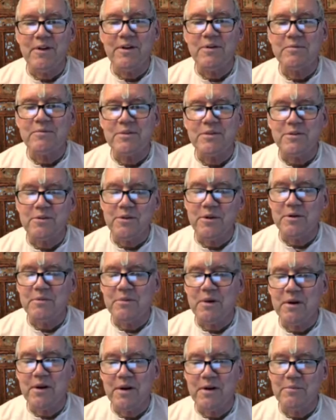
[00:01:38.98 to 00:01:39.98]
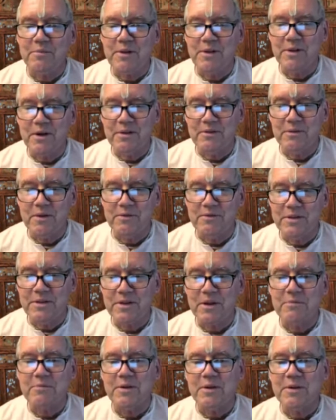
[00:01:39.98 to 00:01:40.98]
Param
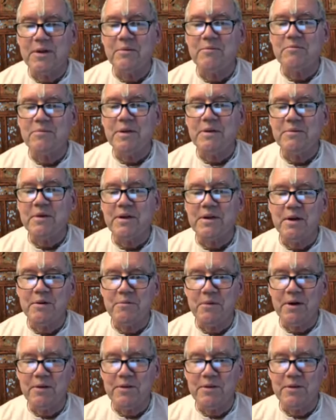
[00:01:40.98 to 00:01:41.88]
Pivata